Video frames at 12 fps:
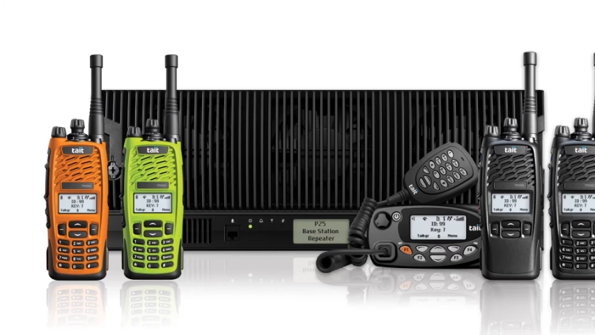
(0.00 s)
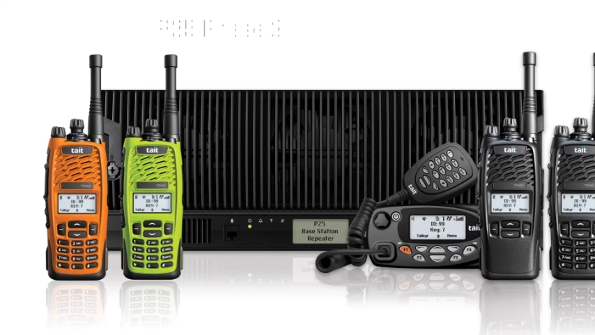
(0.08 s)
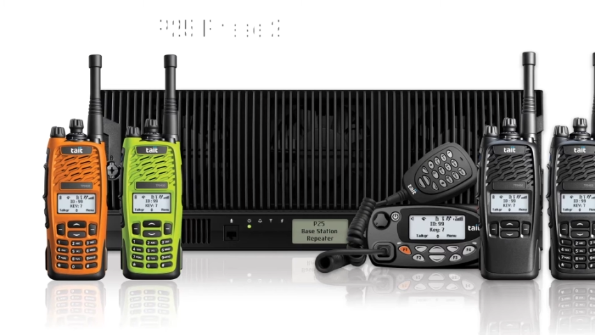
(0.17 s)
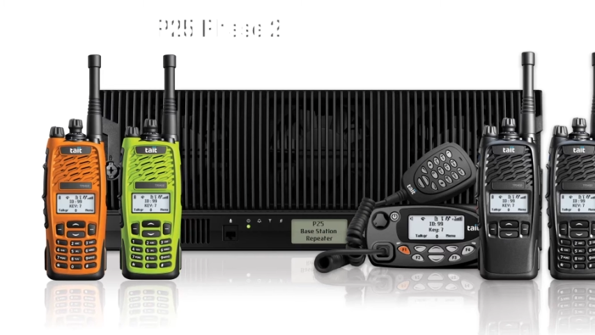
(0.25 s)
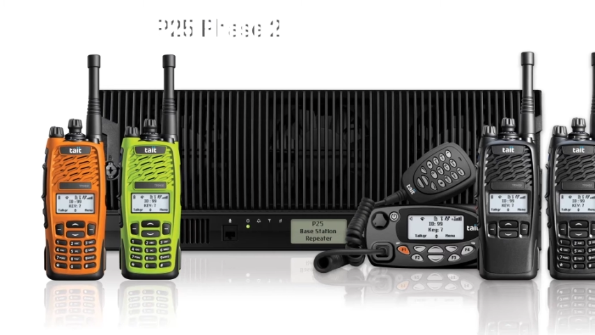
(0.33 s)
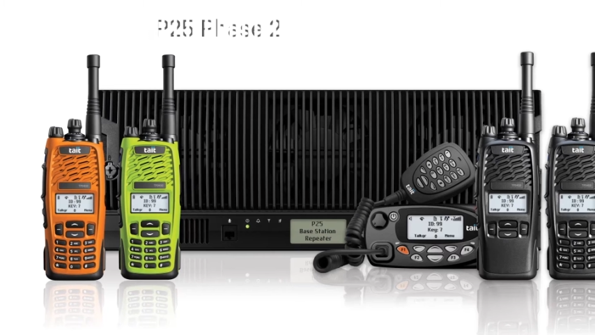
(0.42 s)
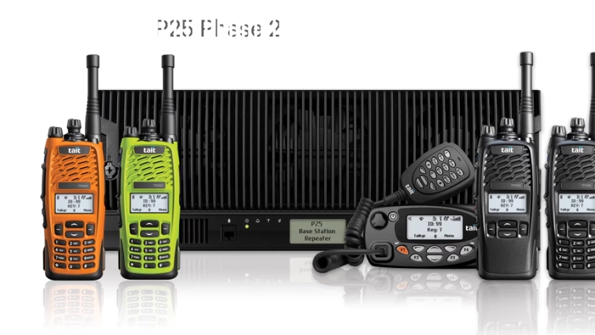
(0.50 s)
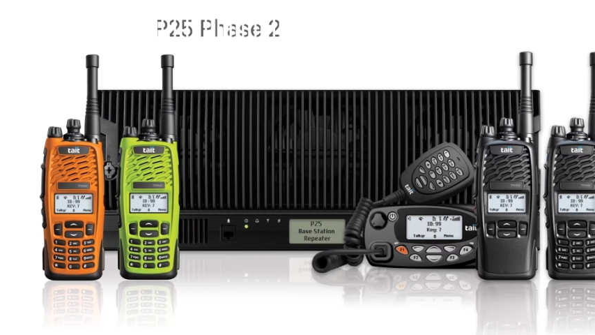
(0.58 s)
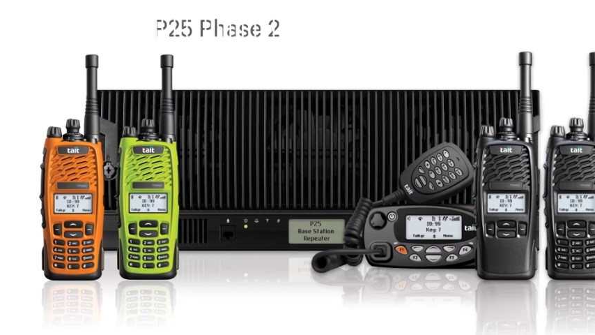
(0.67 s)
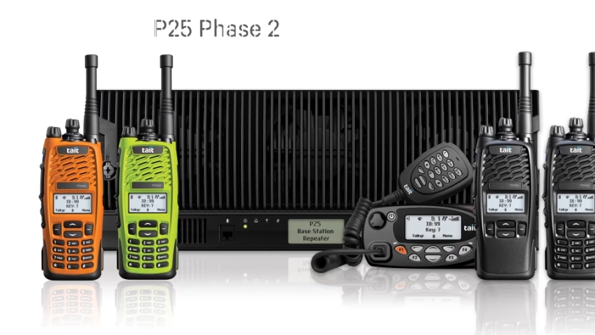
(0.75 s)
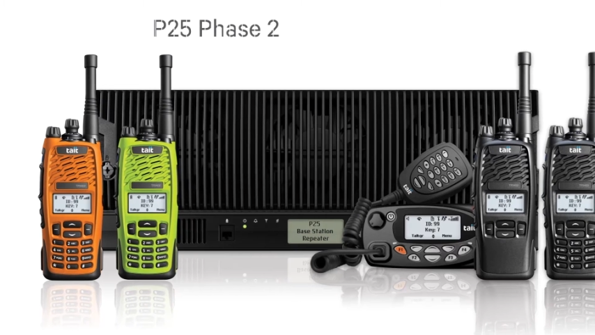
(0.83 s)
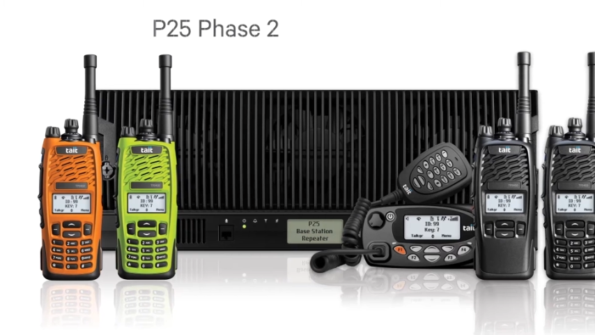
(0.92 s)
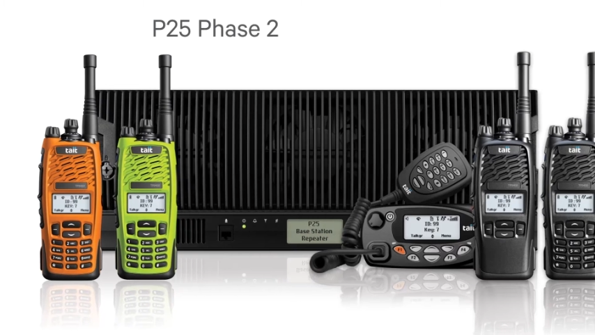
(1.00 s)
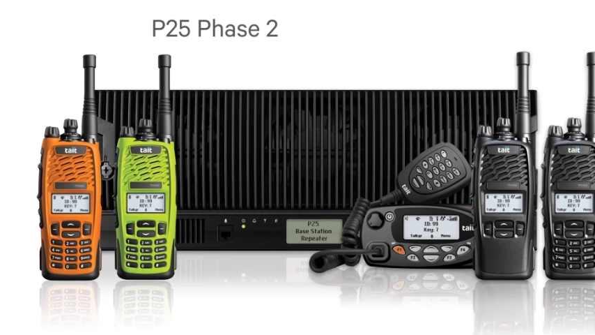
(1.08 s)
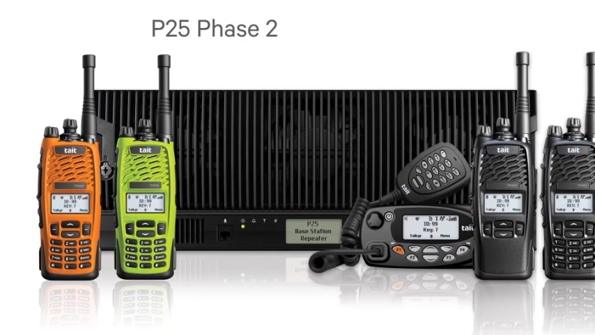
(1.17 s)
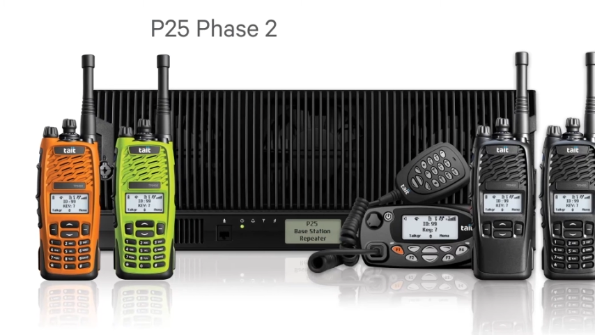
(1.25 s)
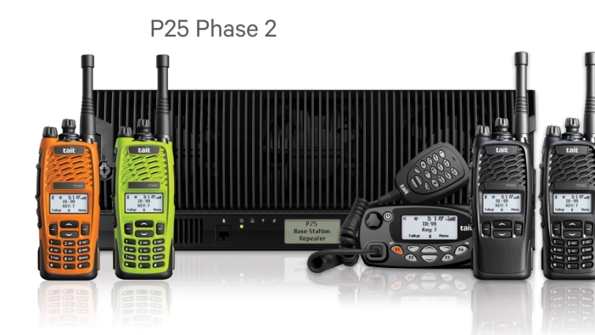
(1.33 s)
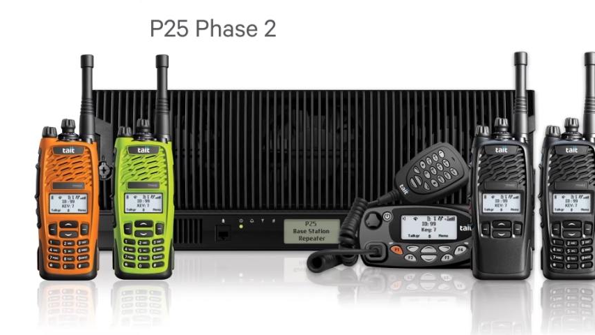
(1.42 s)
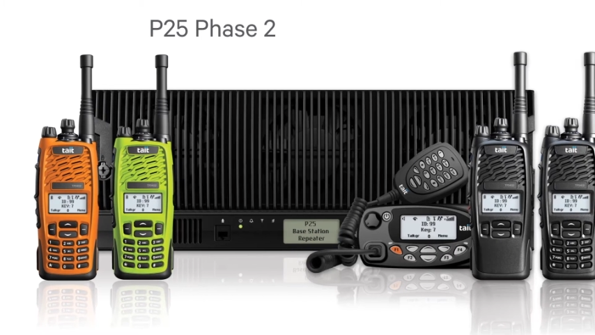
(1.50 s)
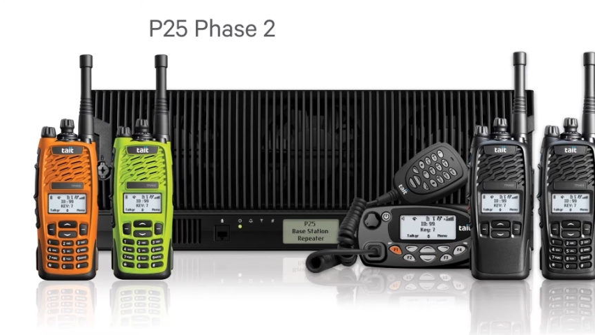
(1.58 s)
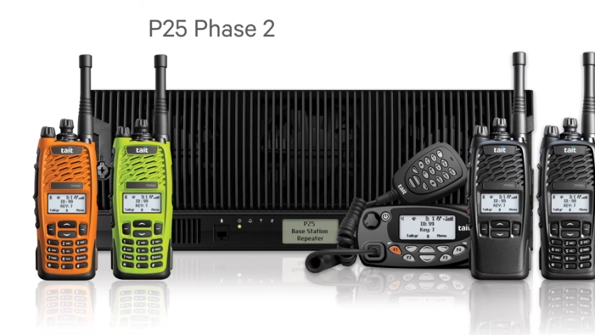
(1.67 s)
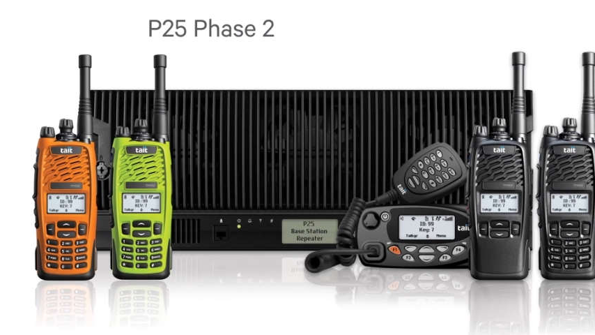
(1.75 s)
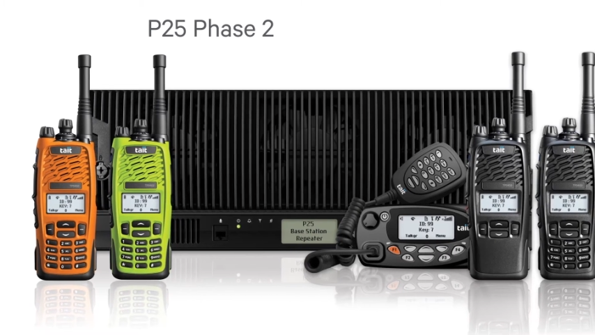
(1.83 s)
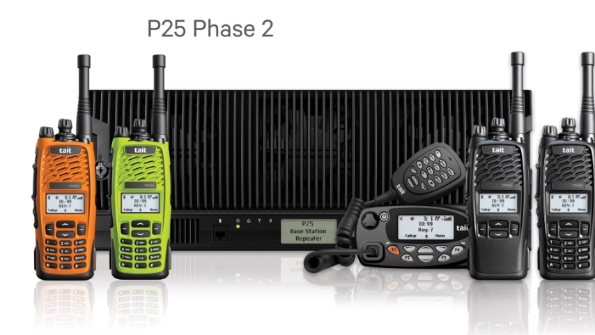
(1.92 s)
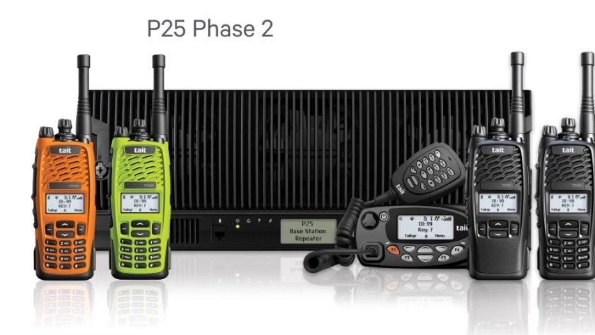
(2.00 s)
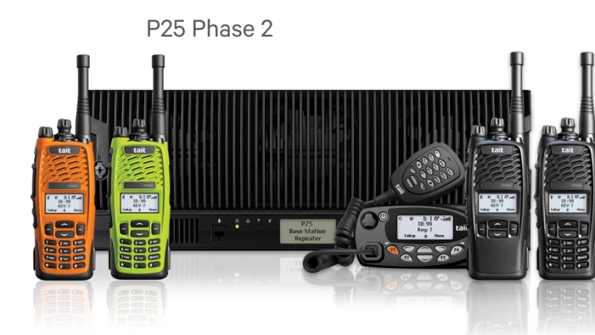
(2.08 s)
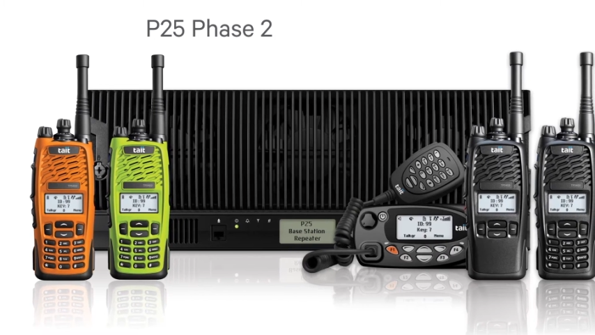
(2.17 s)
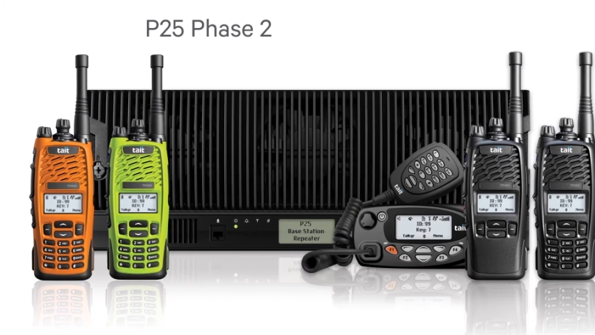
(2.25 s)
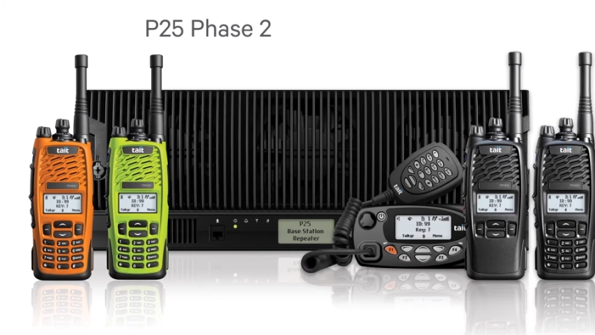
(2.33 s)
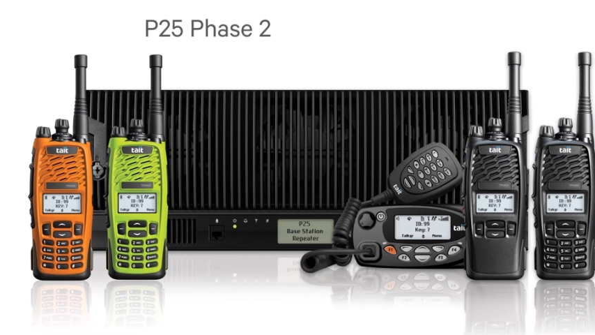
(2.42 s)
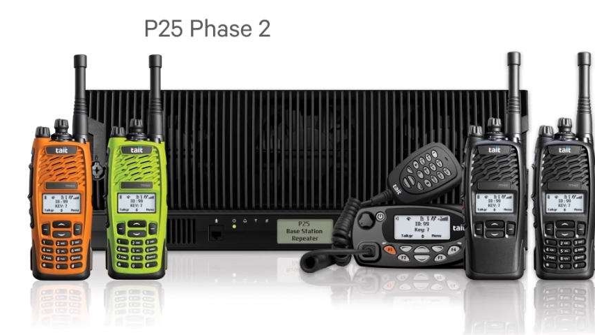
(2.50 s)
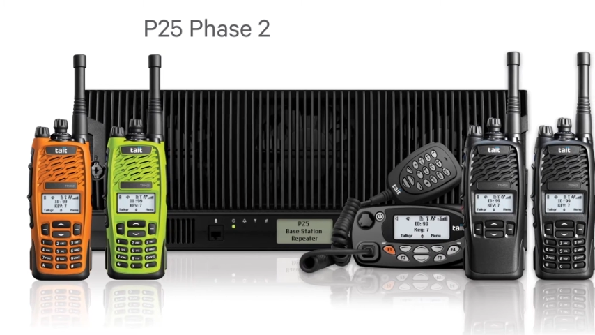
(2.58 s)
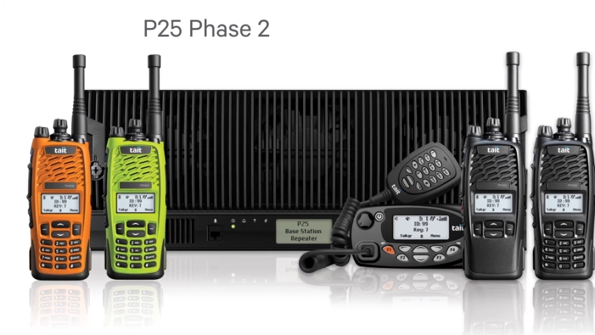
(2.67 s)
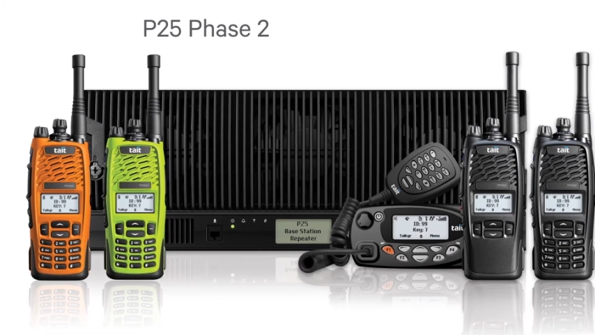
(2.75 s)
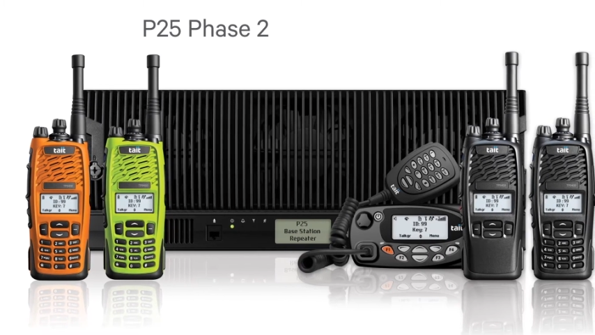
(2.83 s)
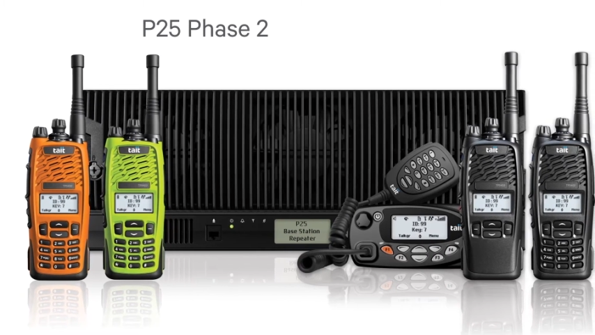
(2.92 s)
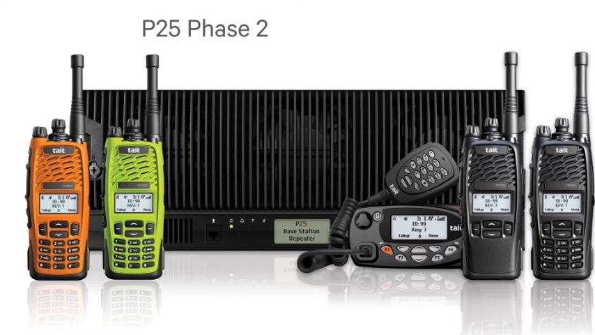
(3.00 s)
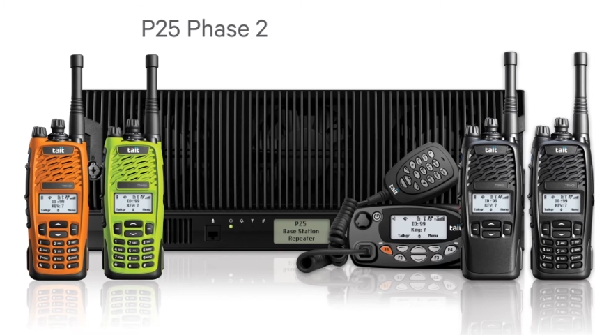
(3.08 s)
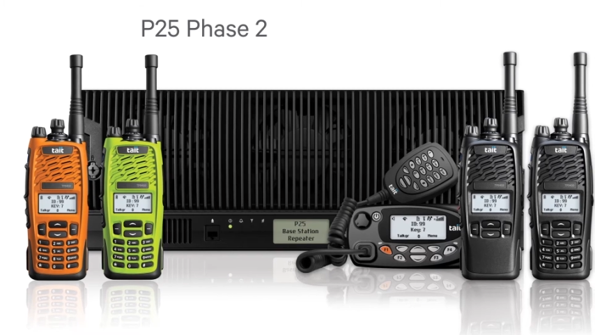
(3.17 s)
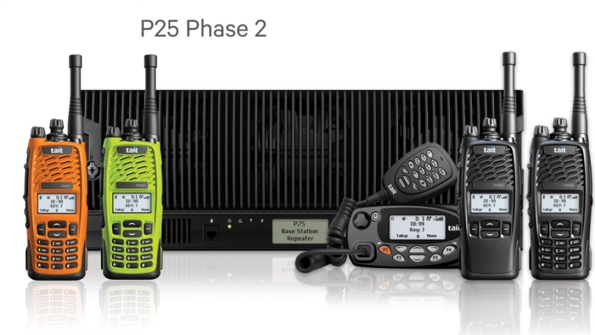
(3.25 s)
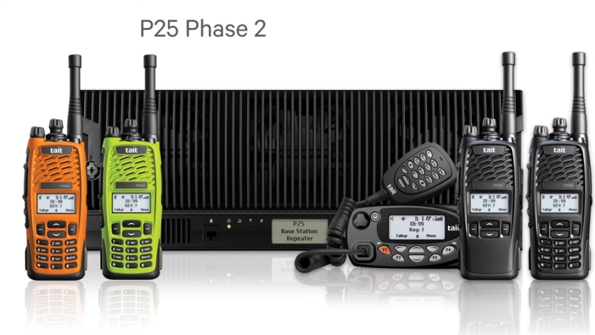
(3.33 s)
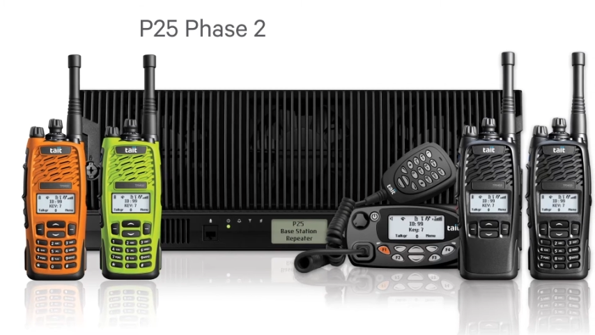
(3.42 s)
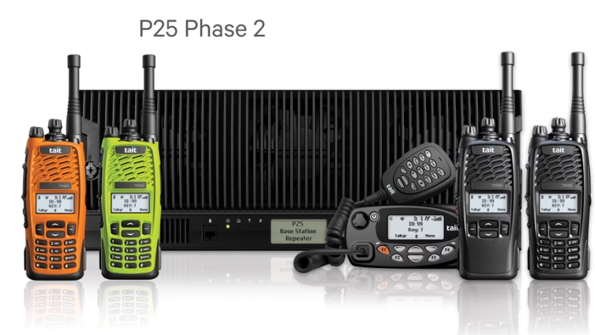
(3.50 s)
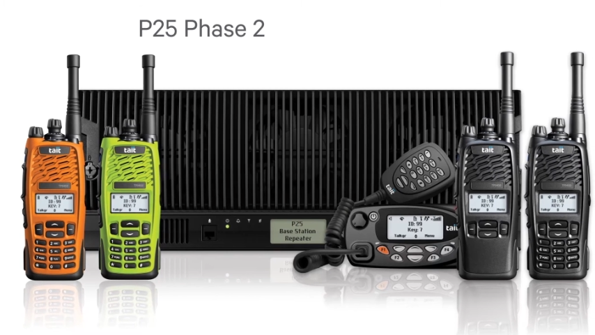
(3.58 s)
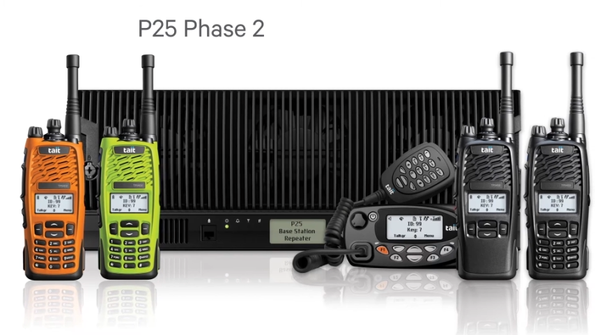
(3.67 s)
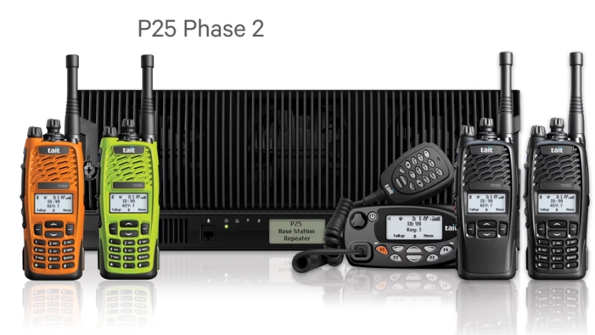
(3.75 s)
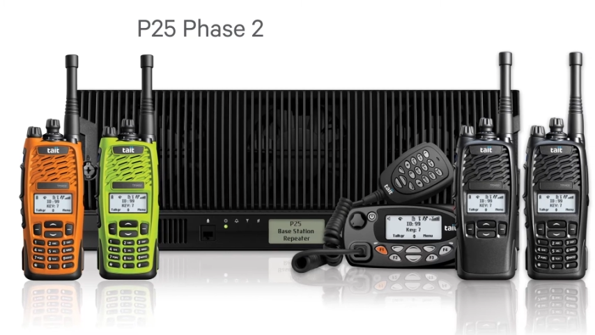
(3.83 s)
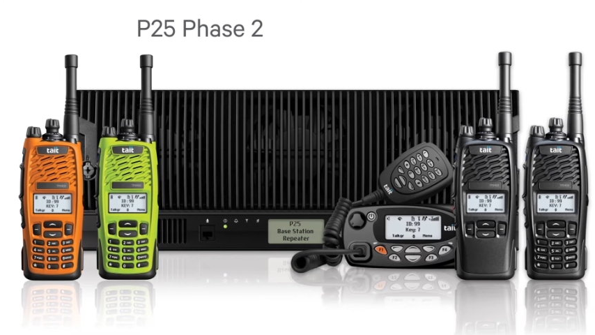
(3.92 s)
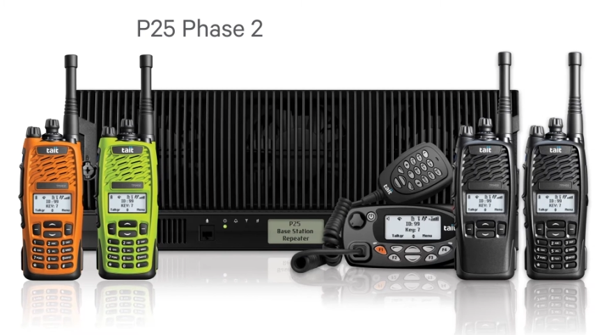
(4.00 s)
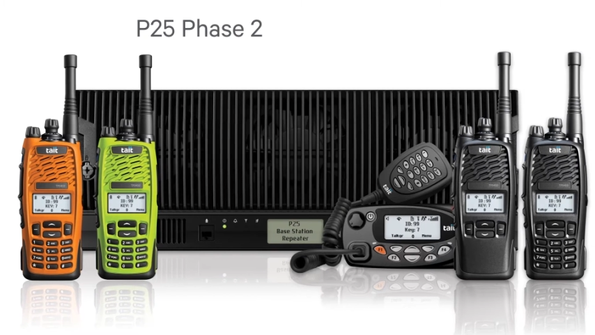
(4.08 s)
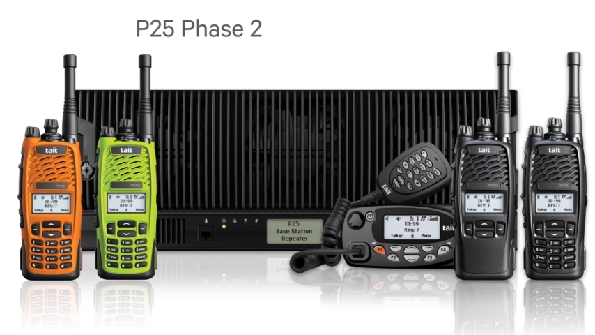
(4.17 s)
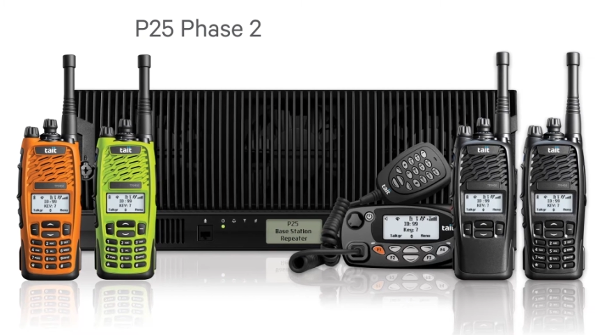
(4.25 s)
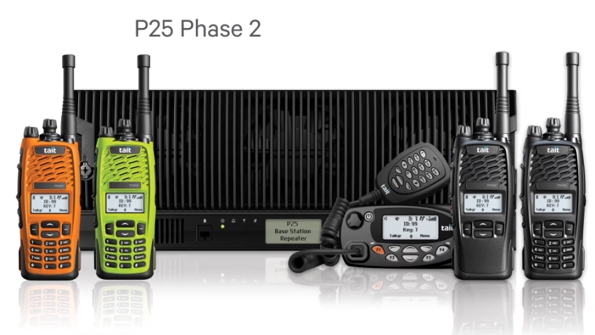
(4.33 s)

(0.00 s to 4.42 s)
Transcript: (no speaker visible)